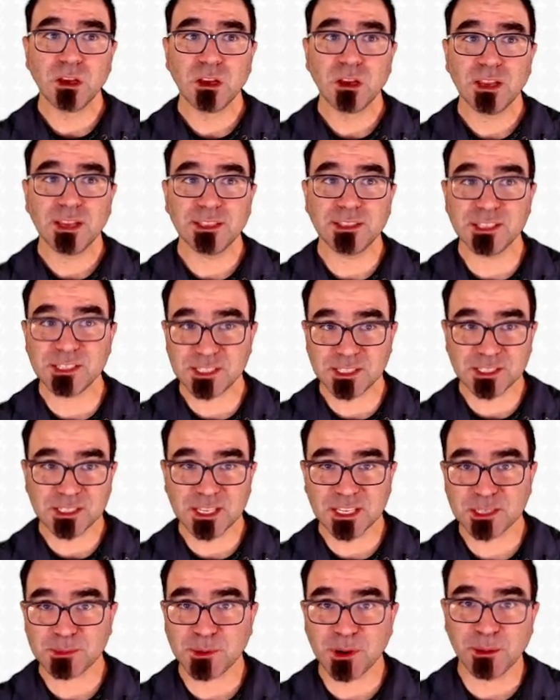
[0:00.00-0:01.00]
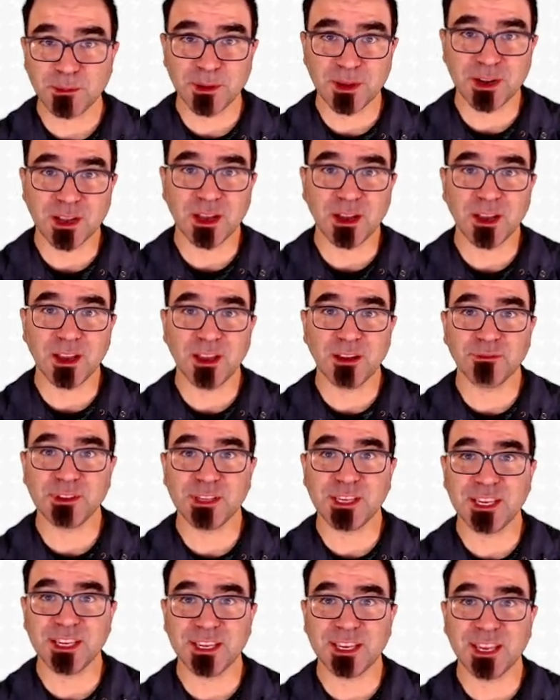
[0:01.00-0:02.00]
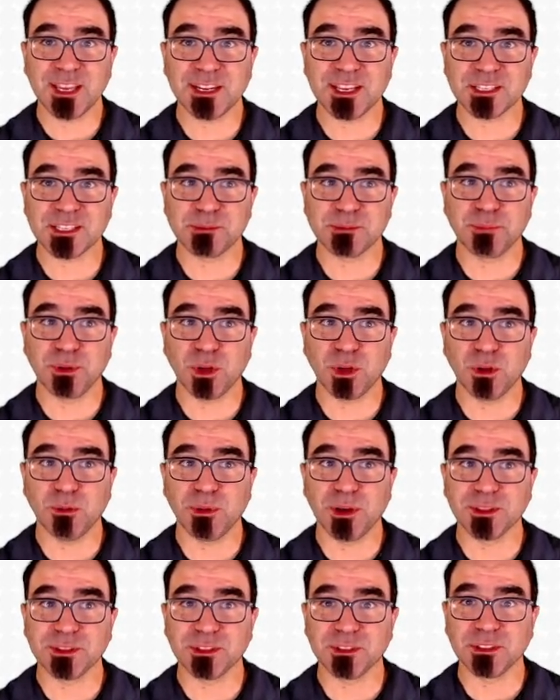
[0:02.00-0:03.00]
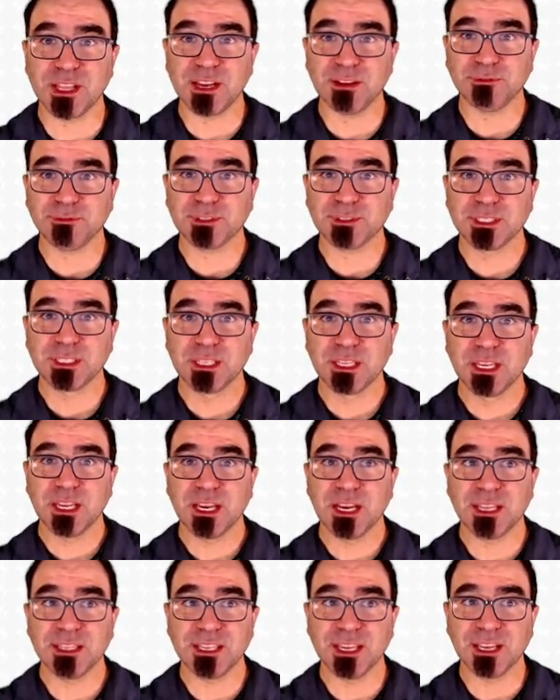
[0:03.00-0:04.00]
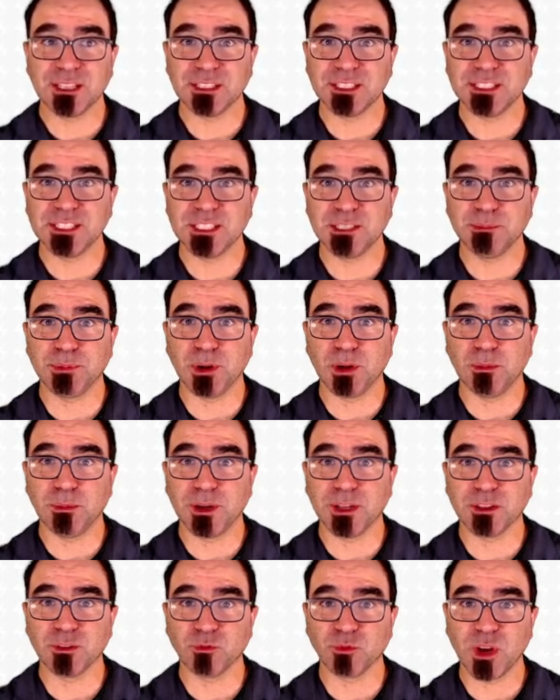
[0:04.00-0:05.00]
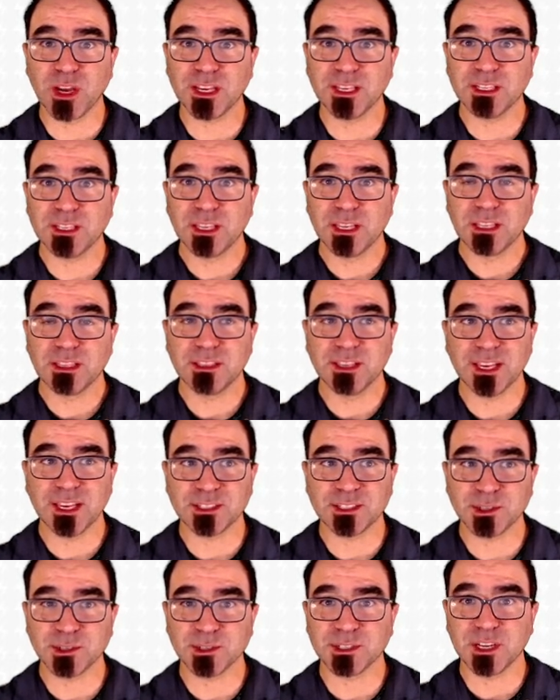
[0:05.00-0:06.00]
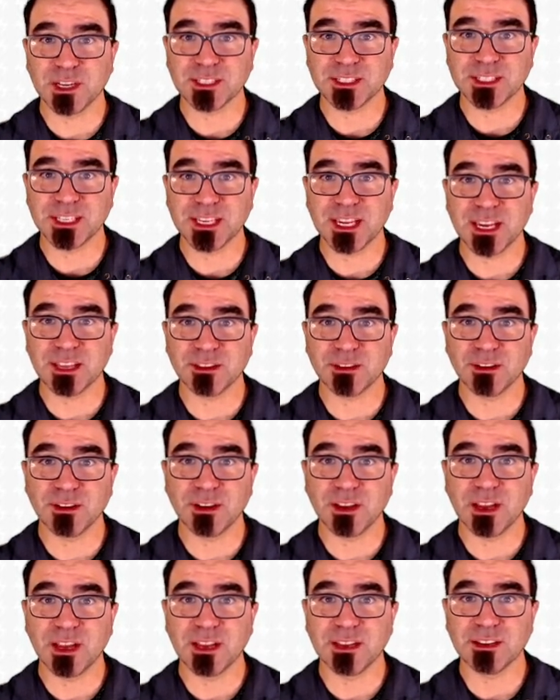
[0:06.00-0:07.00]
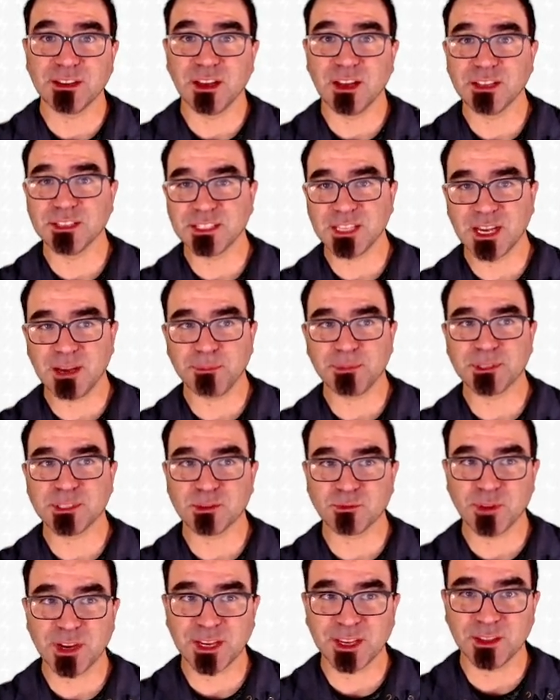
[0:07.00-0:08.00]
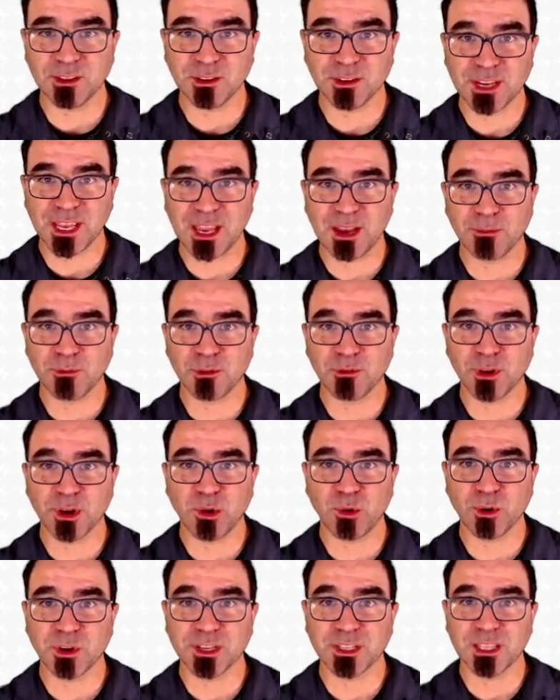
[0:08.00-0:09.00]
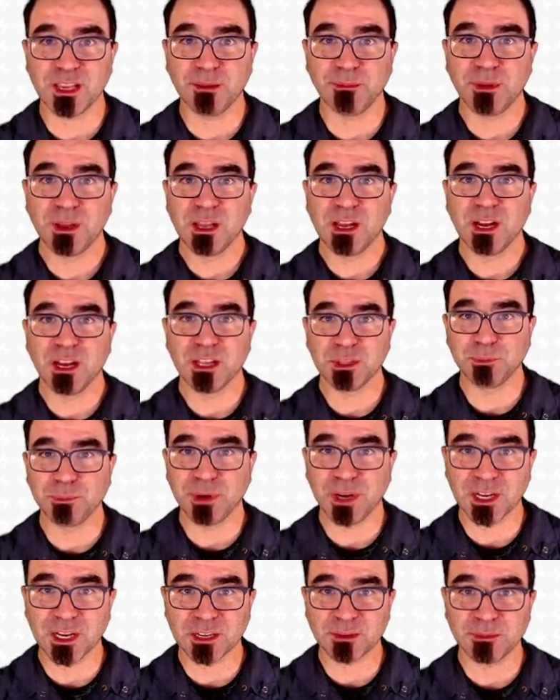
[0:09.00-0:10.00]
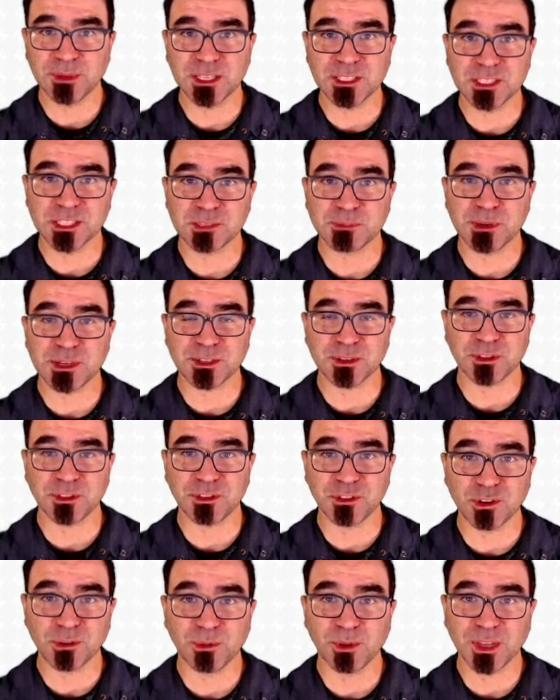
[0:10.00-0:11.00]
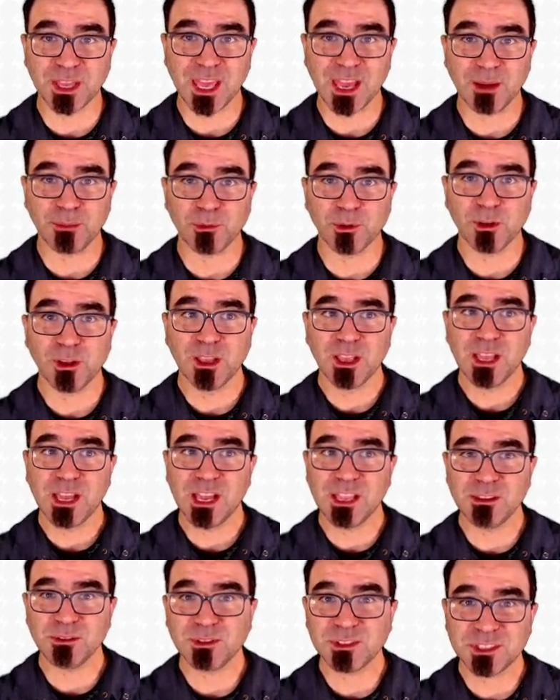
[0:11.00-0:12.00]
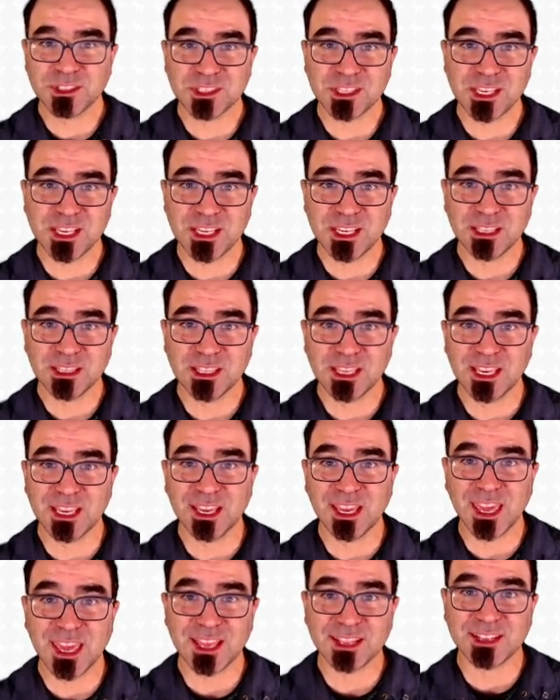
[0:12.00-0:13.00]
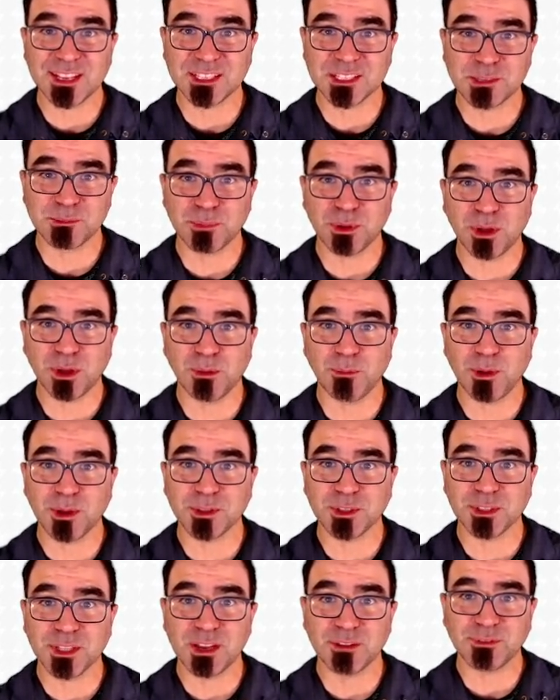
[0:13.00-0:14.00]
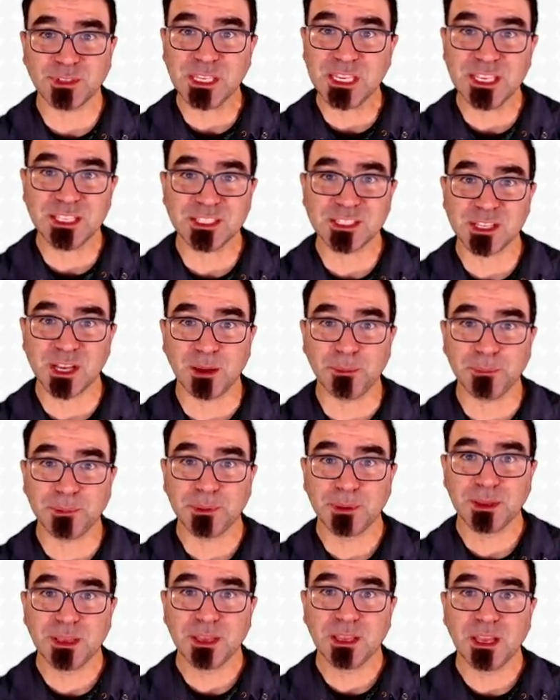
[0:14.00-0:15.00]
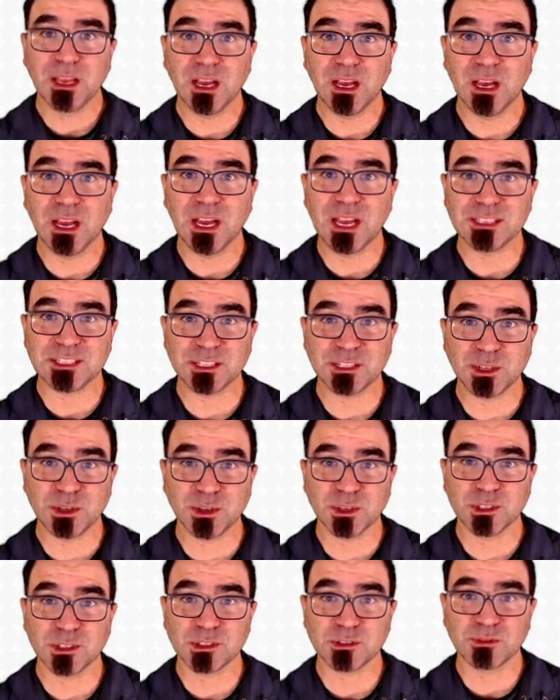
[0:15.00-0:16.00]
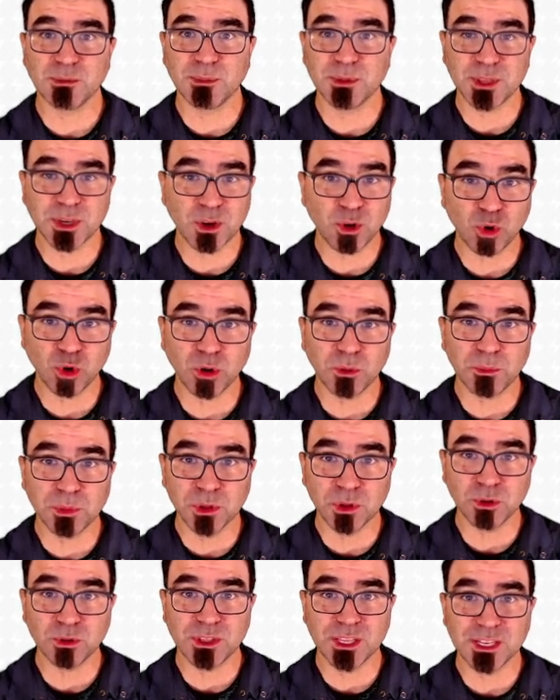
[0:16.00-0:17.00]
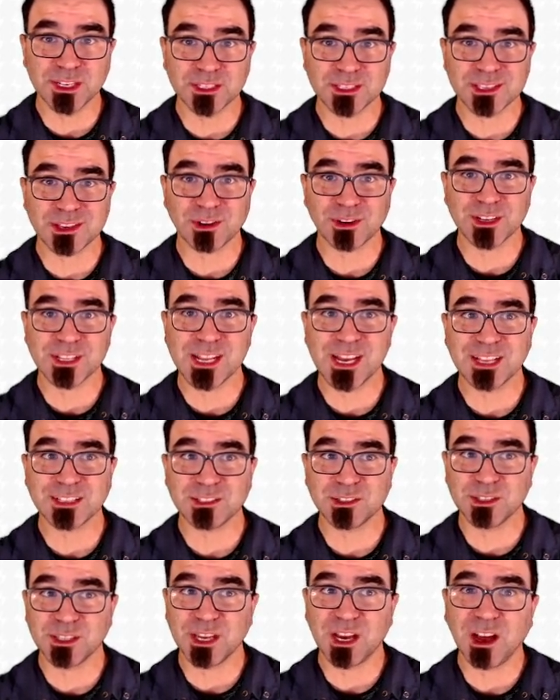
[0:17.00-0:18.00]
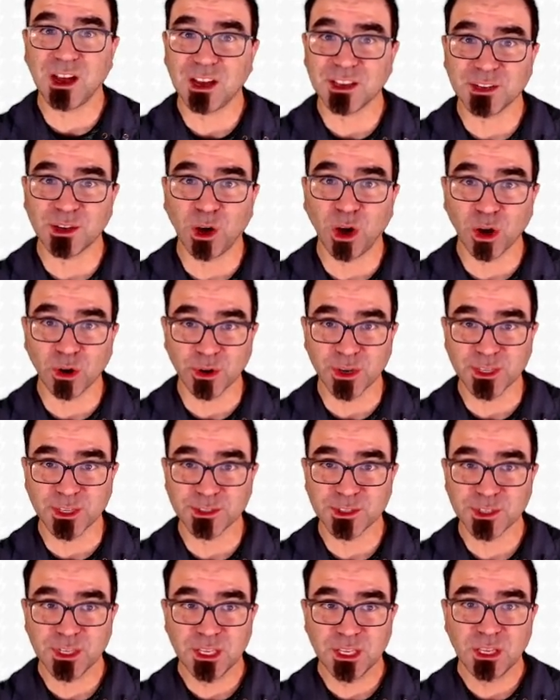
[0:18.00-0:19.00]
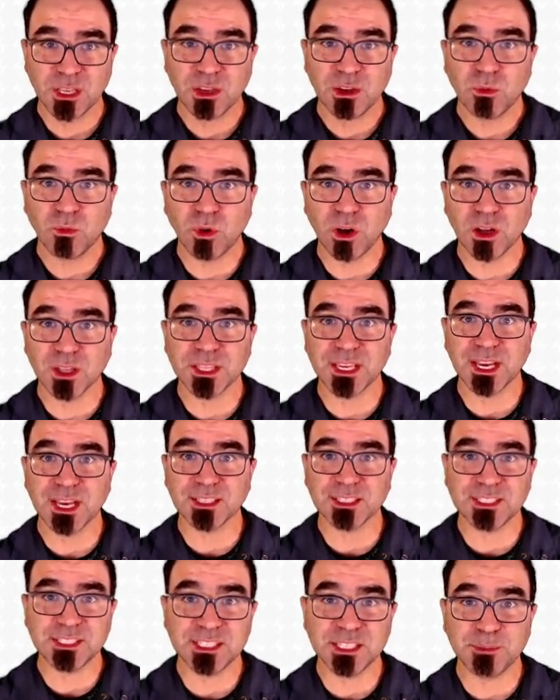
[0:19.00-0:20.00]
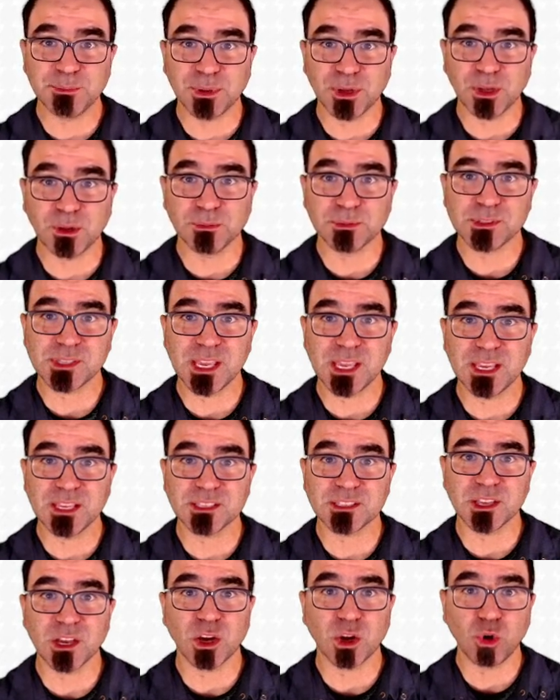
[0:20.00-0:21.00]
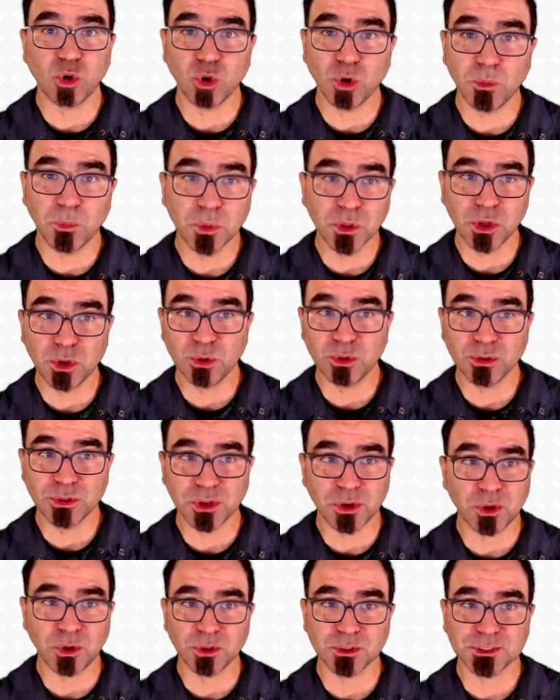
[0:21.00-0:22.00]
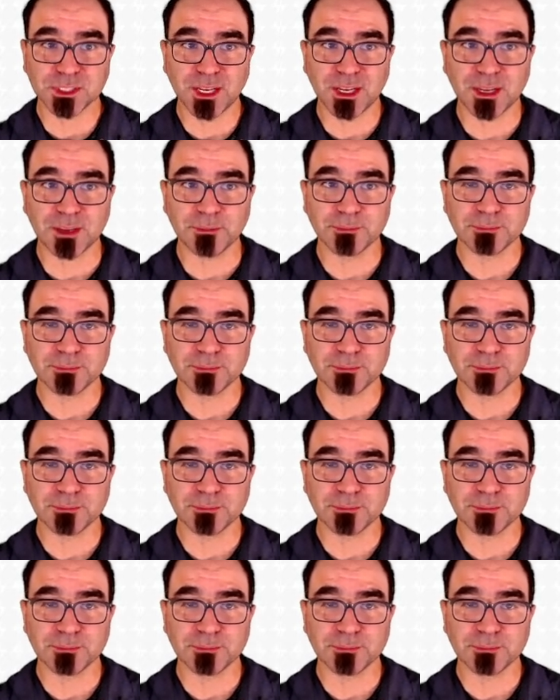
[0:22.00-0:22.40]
In this experiment, I have the incandescent bulb on the left and the LED bulb on the right. They get turned on together, and on top it's a regular camera recording them. On the bottom it's a special thermal camera, and you can see the incandescent bulb on the left heats up as it turns from the cool blue that it started at to the hot orange, while the LED bulb stays a cool blue the whole time.